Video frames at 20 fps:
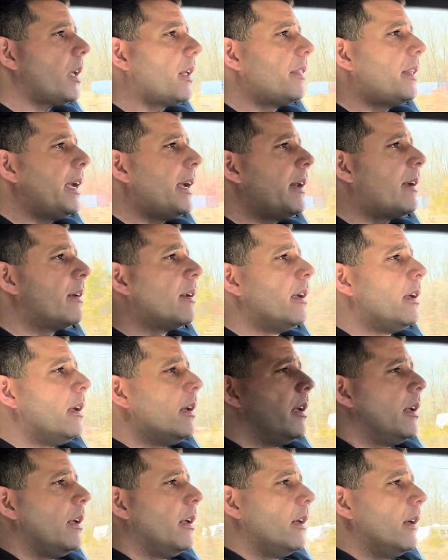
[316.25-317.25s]
Then
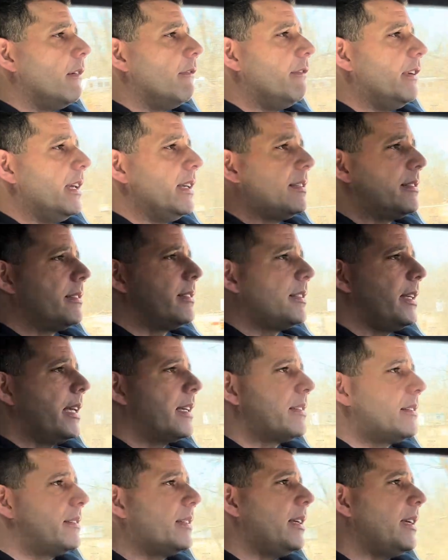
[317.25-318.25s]

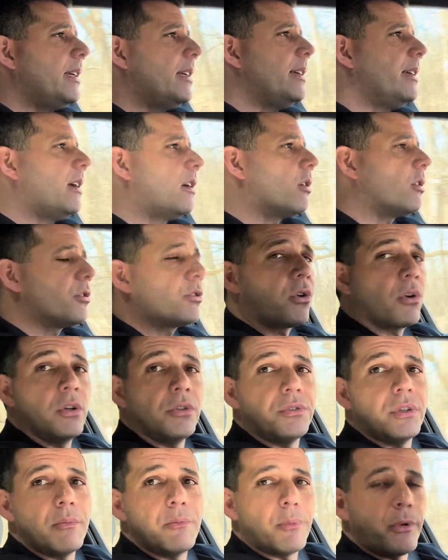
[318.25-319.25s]
V60 Cross
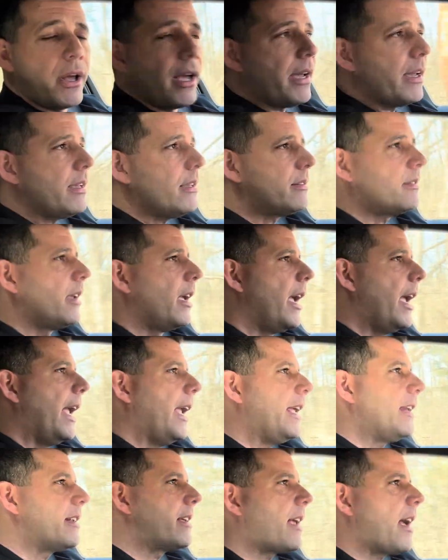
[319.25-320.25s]
Country price
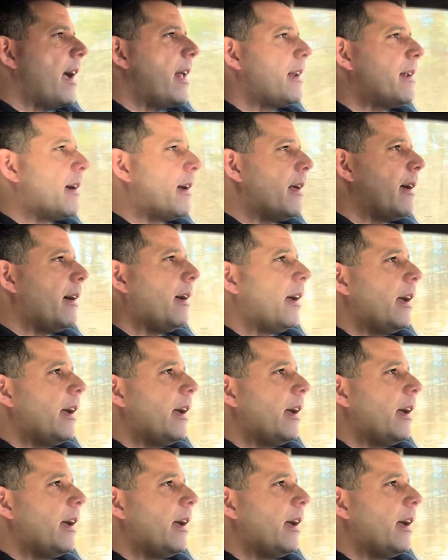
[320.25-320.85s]
in Canada,